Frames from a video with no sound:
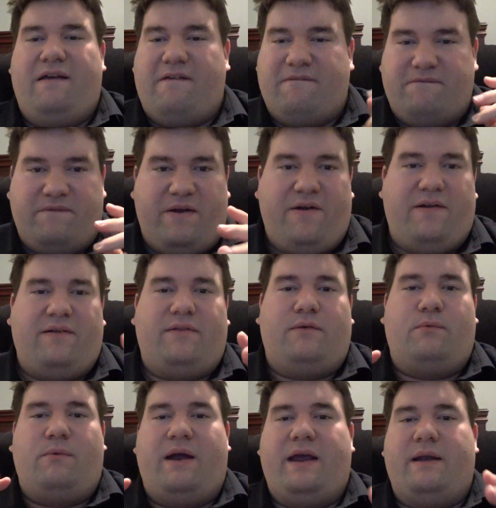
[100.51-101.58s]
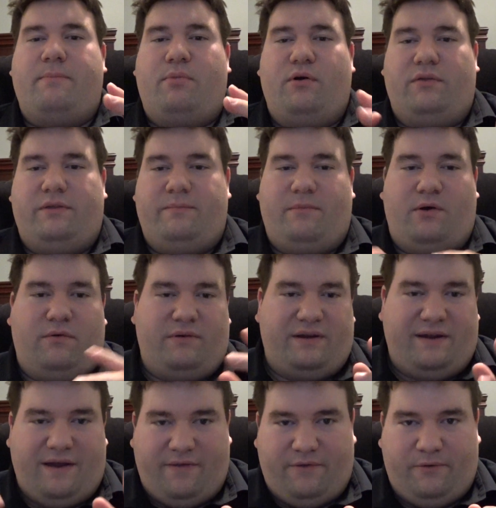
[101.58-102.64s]
very little way to put them all
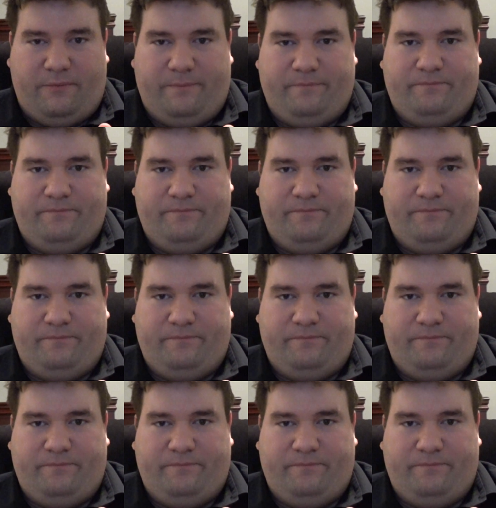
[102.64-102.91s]
together.